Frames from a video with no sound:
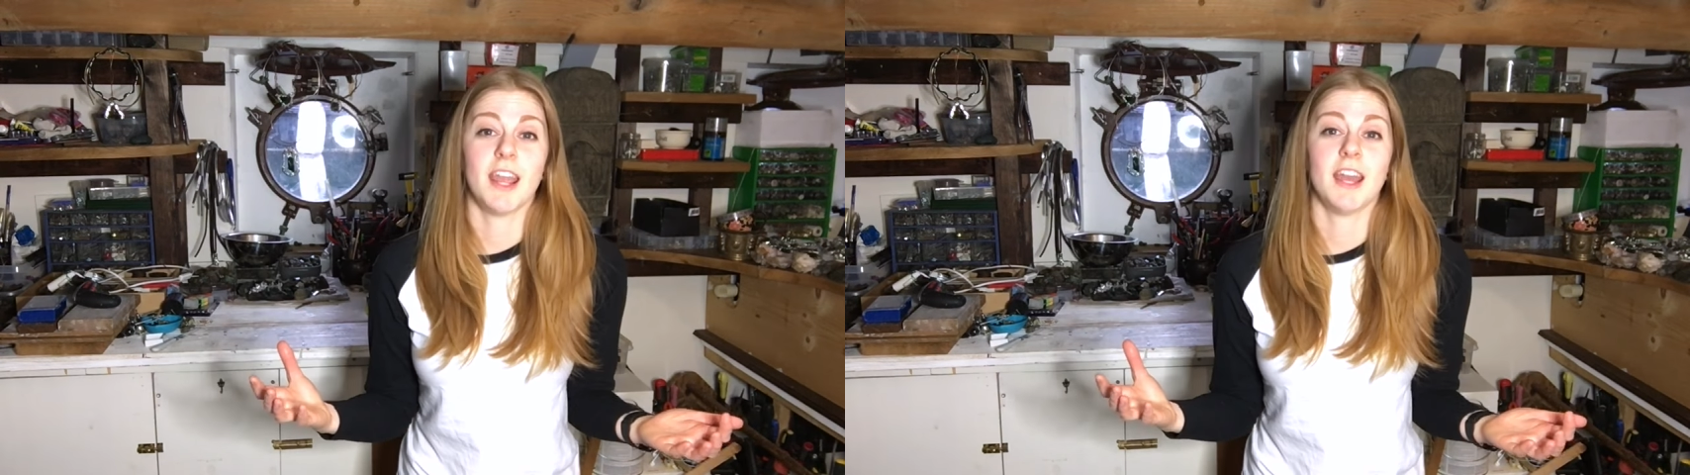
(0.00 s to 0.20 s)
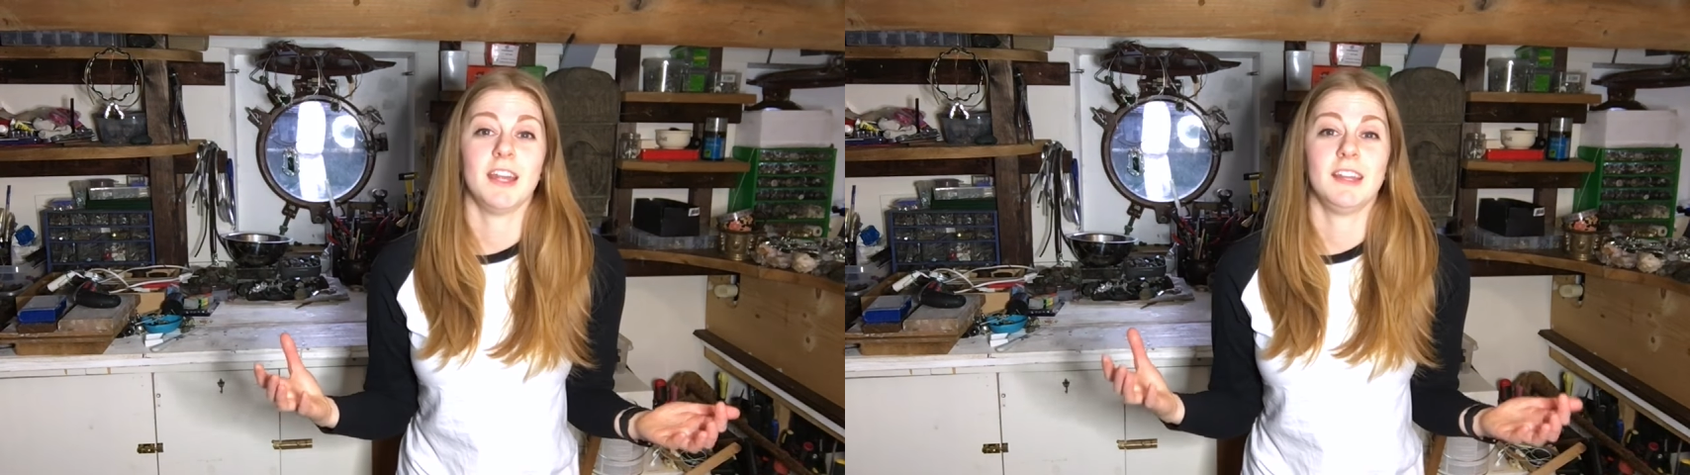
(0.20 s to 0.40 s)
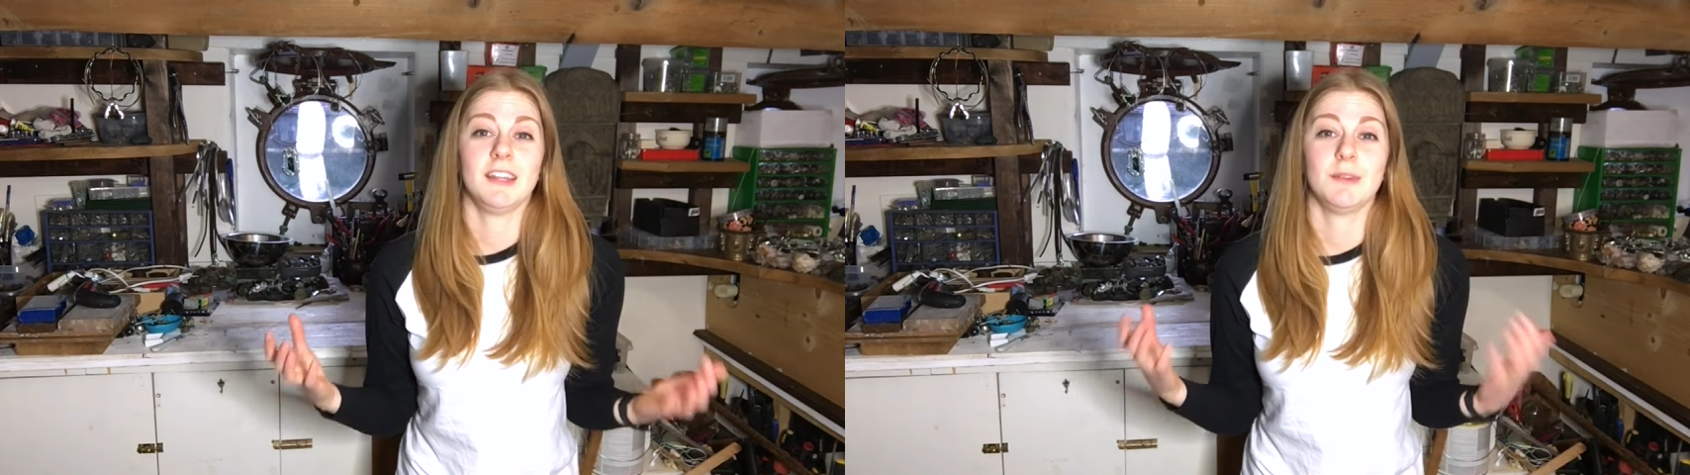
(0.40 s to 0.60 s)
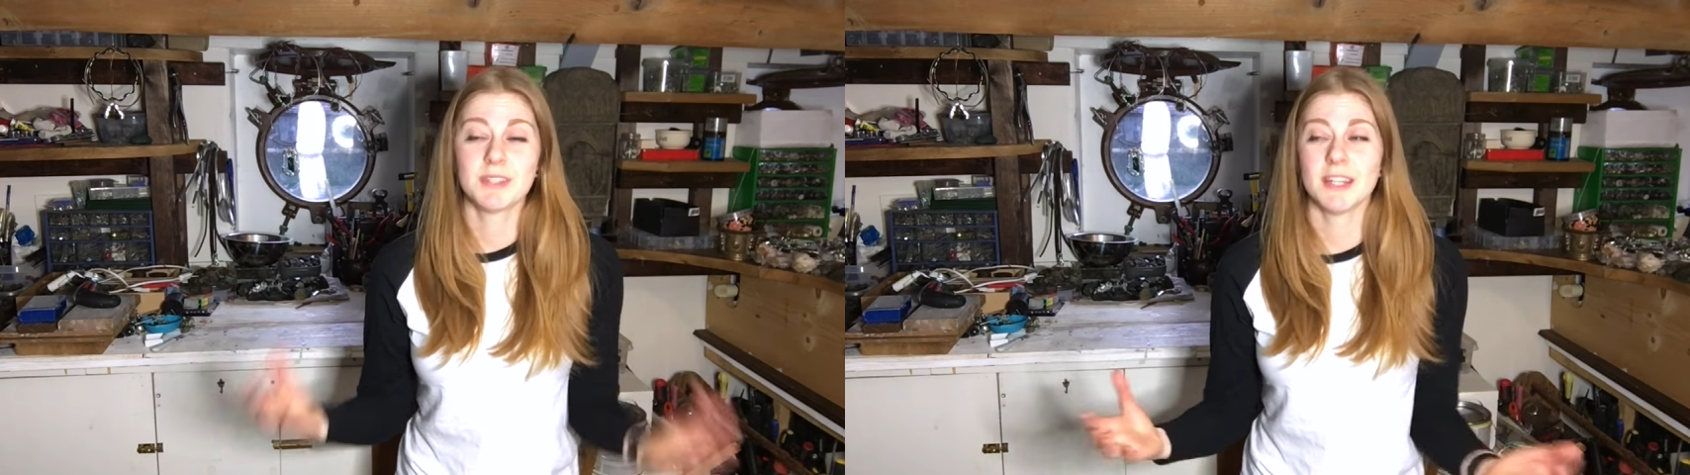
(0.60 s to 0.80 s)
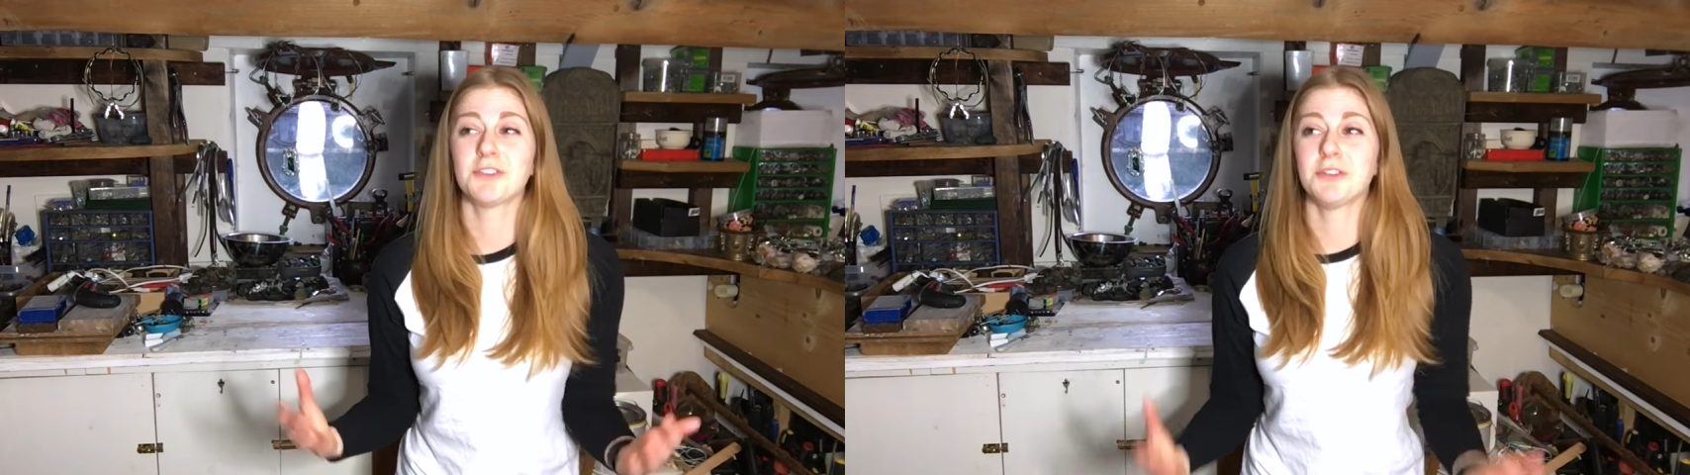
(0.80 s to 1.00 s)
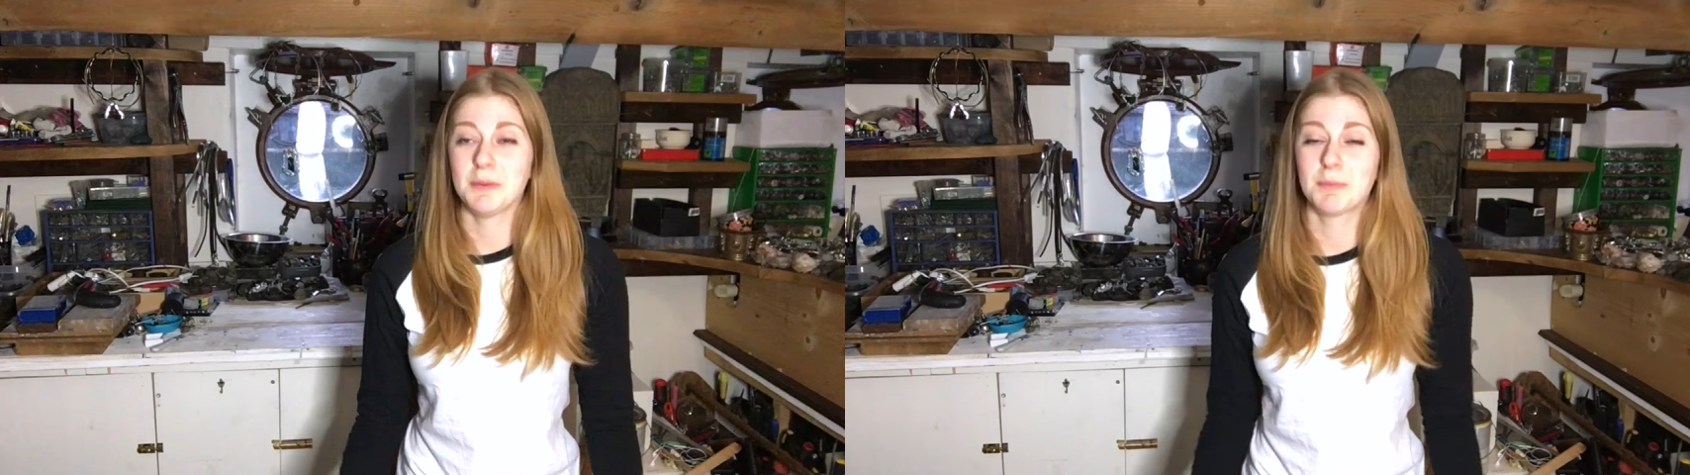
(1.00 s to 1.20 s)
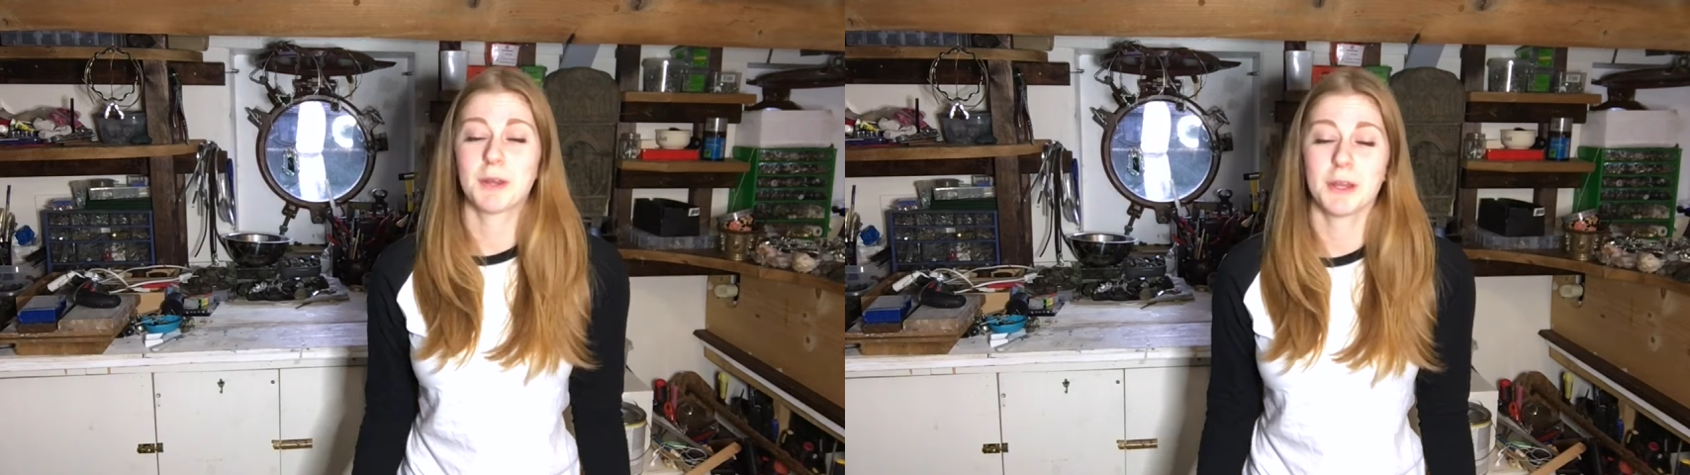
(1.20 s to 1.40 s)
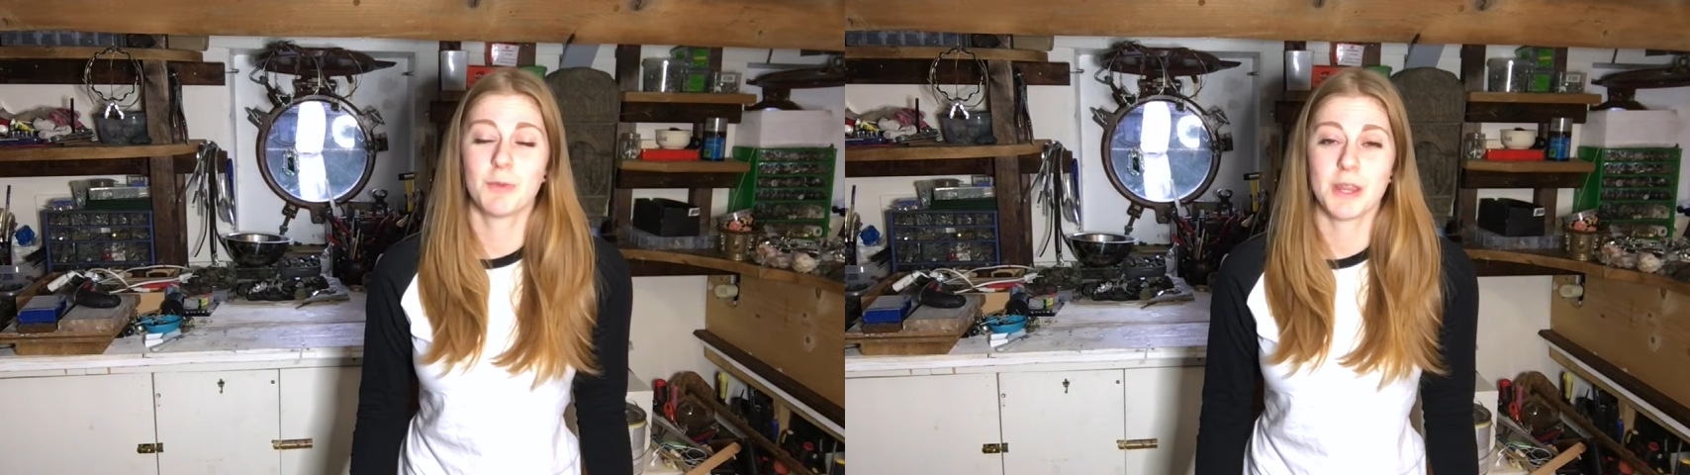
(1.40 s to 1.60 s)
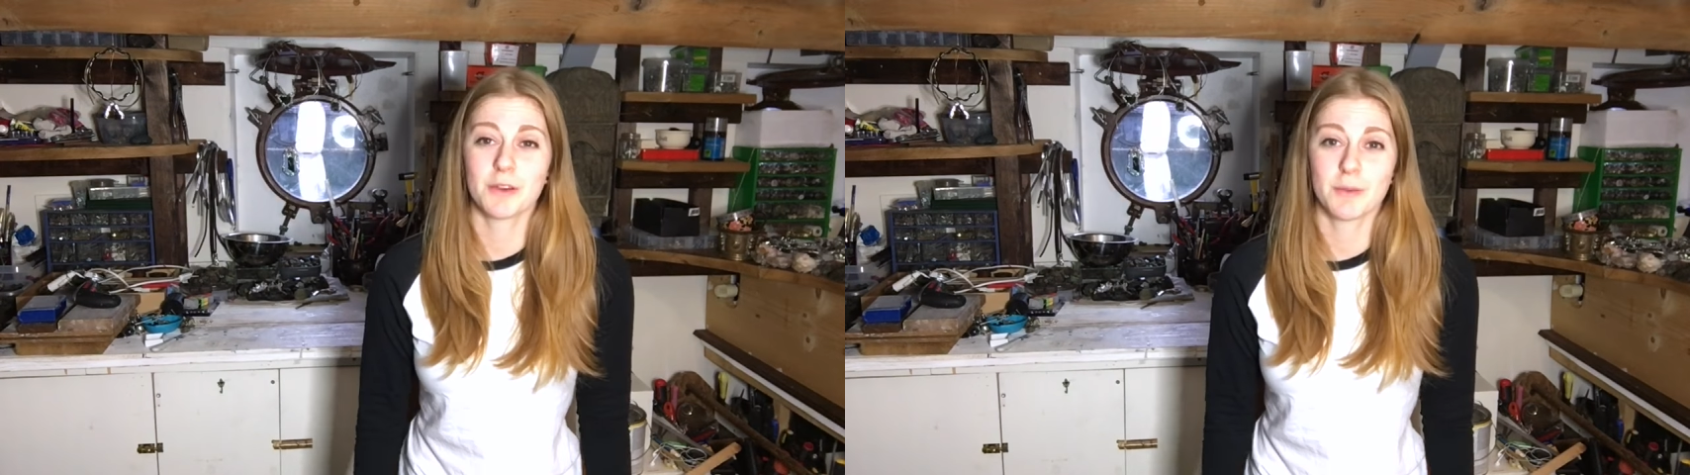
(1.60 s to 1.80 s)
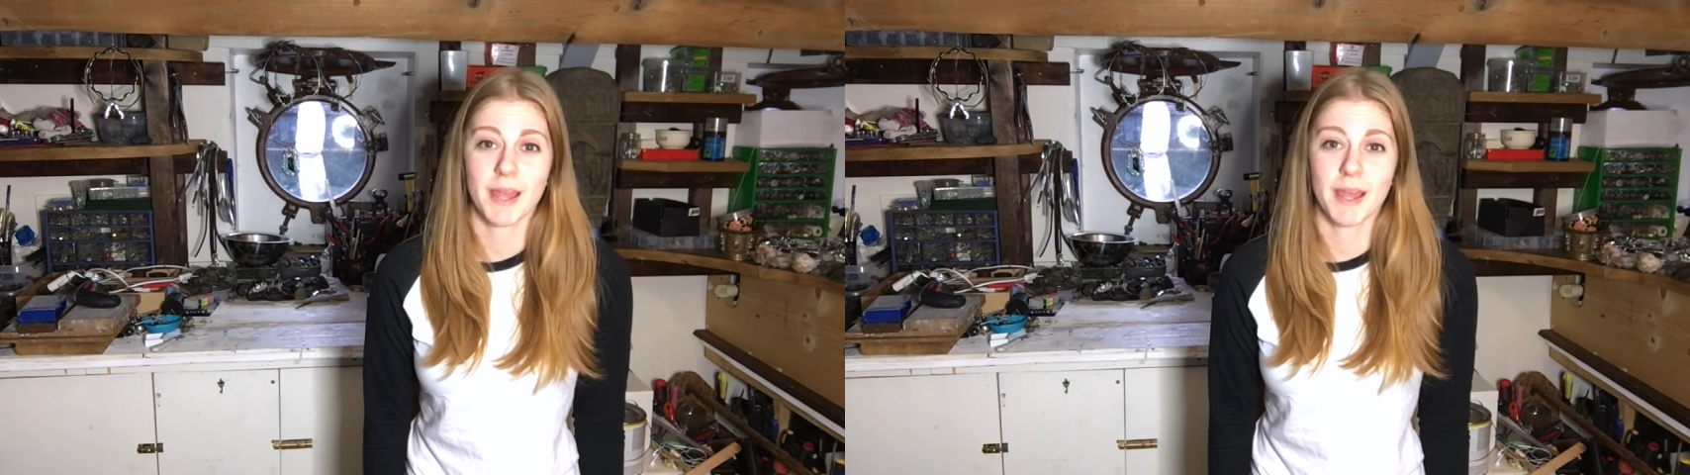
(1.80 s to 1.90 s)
and it was actually a pretty weird